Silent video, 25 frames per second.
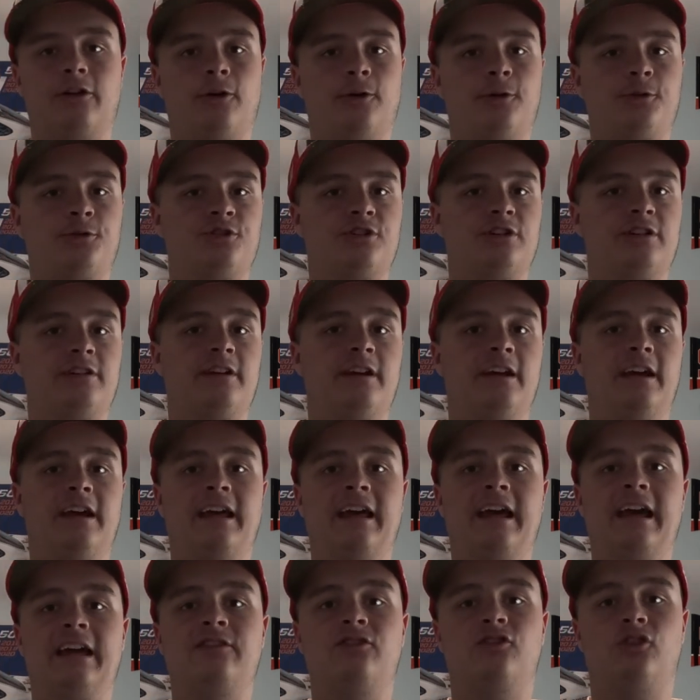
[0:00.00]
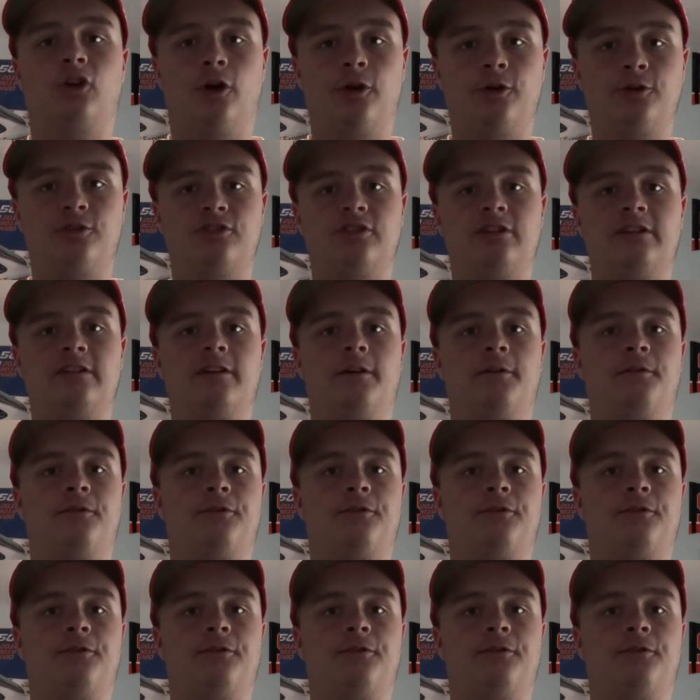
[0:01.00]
Larson, and Larson